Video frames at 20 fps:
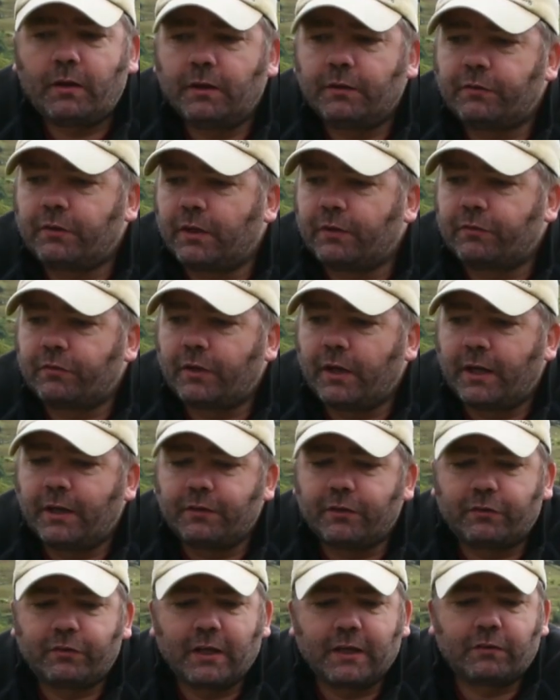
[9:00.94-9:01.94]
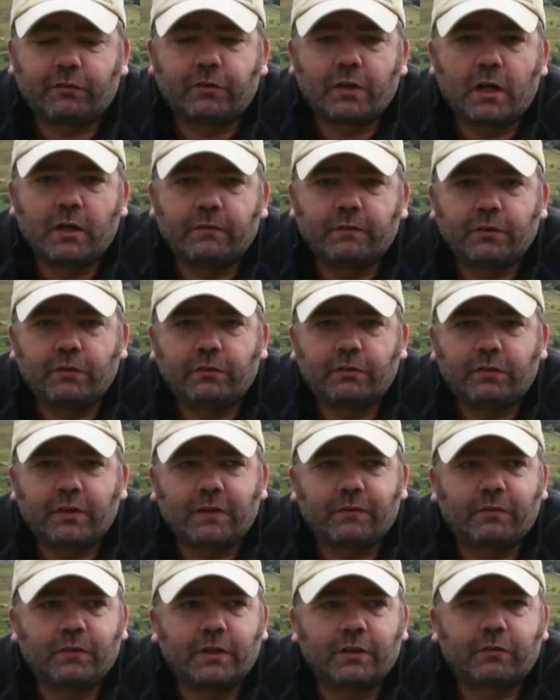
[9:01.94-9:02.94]
As I said, the Tegstove is
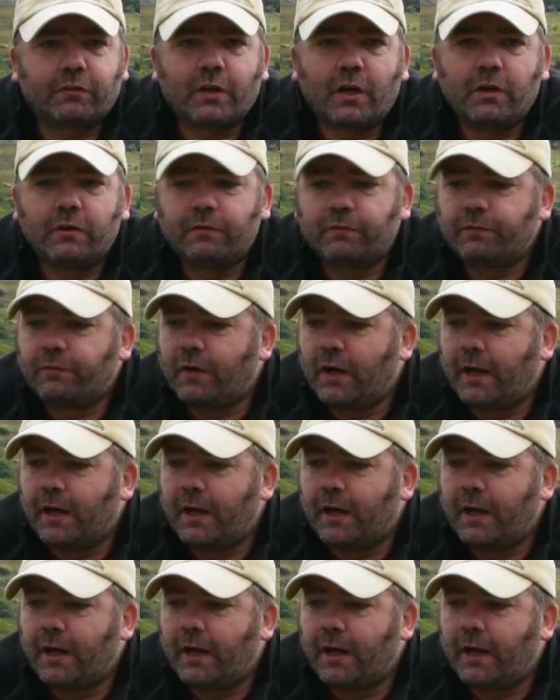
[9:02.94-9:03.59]
definitely a stove